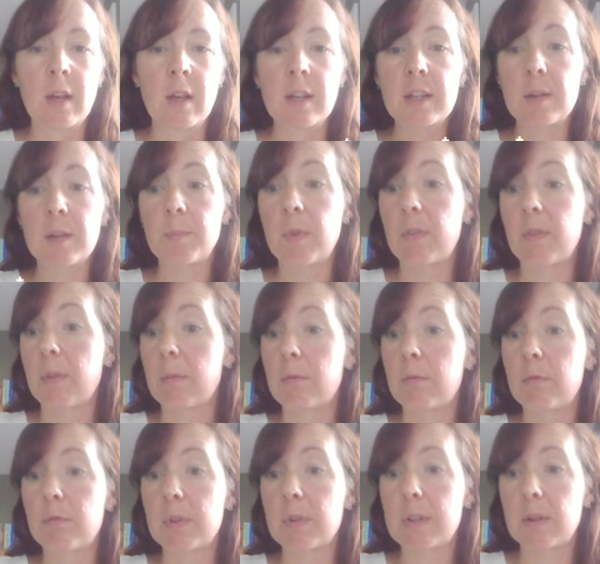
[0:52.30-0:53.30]
Some of them,
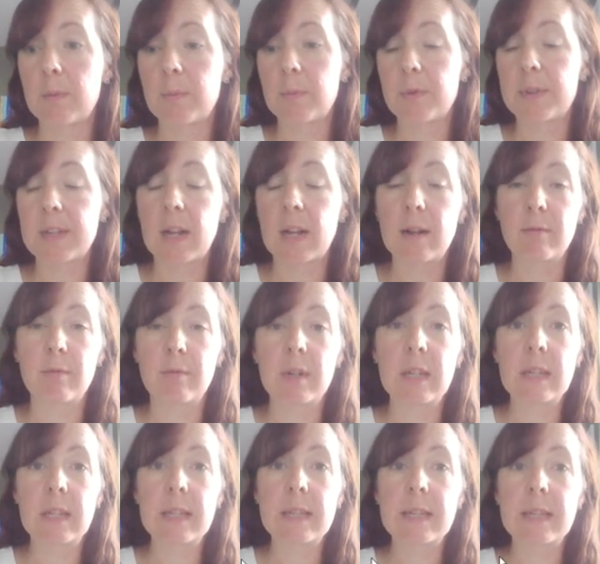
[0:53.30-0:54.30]
for example,
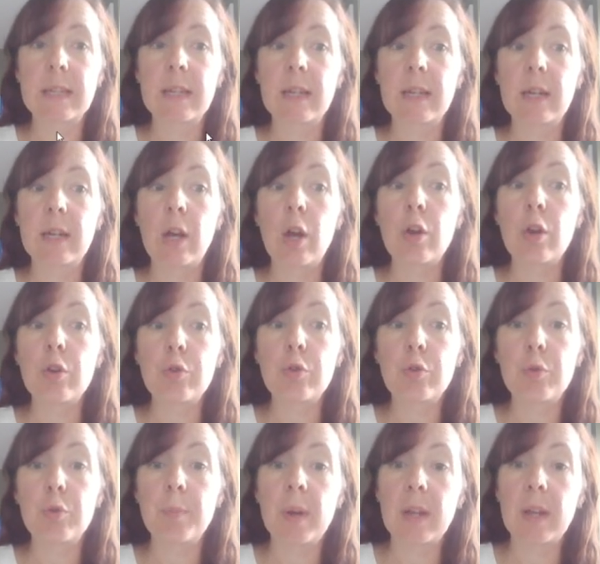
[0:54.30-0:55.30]
salaries,
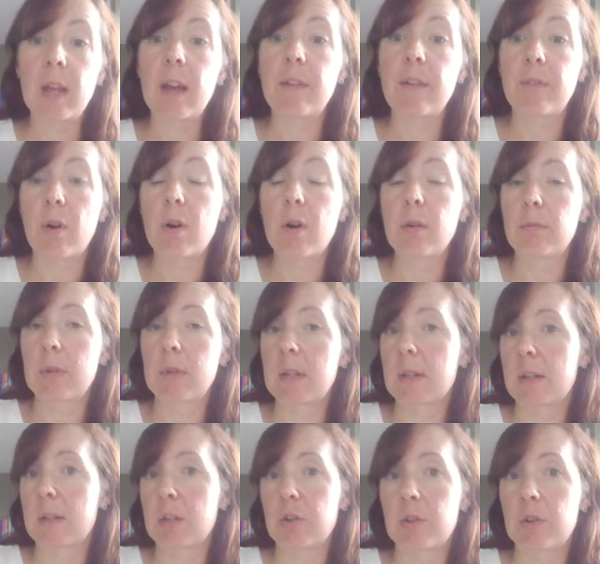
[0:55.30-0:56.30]
you may have hiring
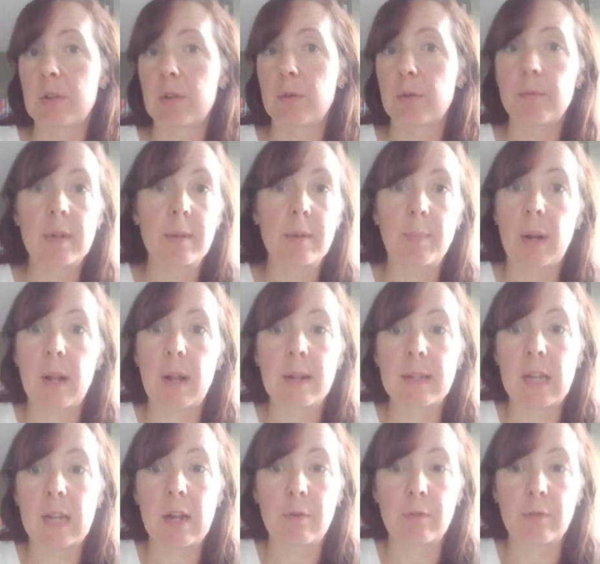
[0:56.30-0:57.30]
decisions already planned
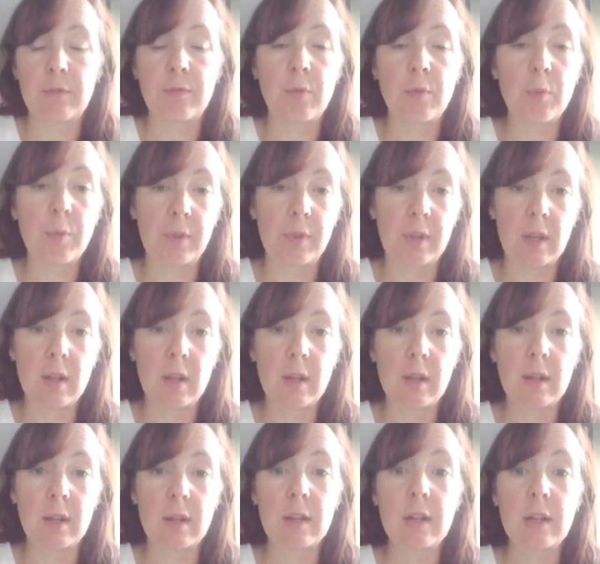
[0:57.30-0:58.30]
out for the
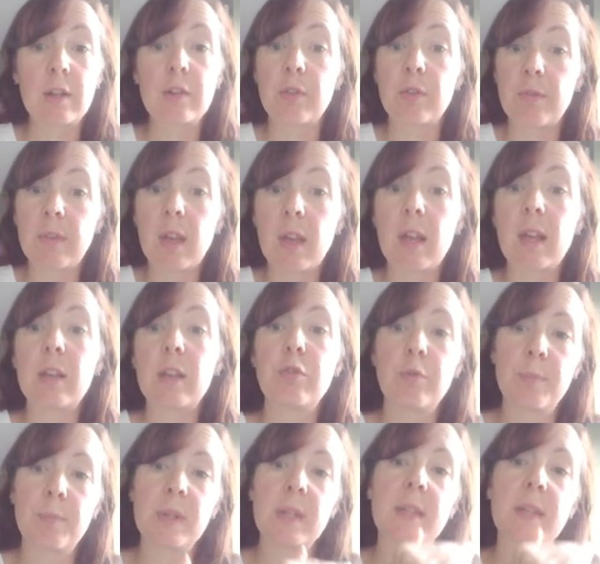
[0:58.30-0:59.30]
year. So there
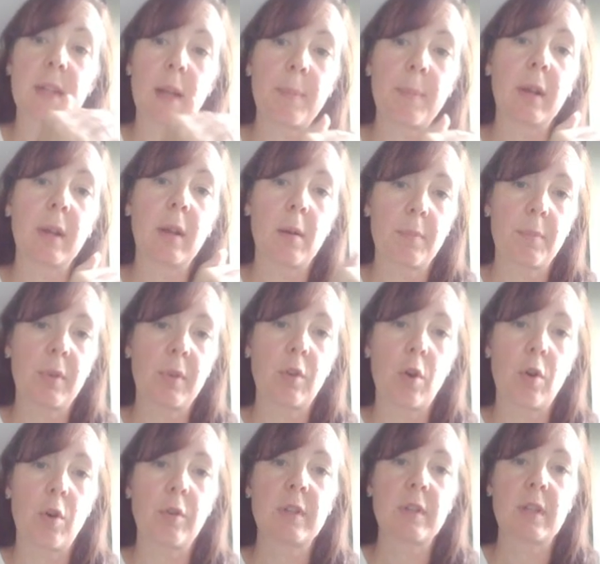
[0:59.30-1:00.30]
you'd be stepping up the
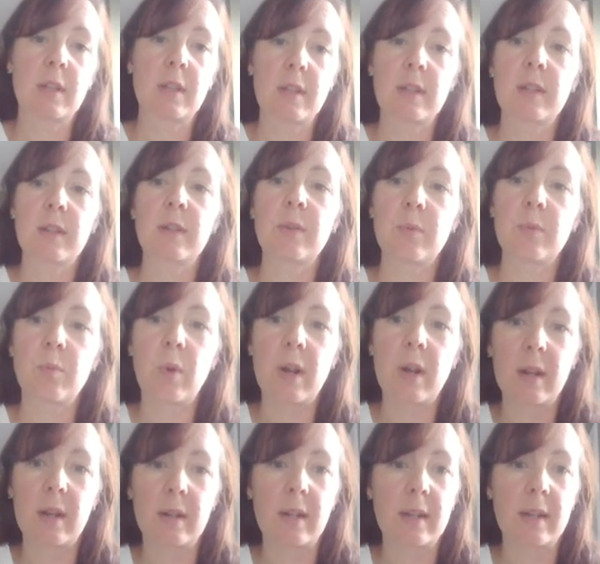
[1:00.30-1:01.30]
costs
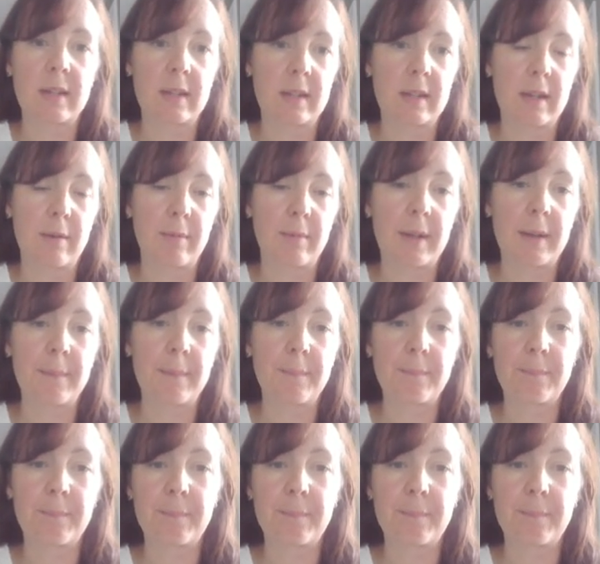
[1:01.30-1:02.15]
where necessary.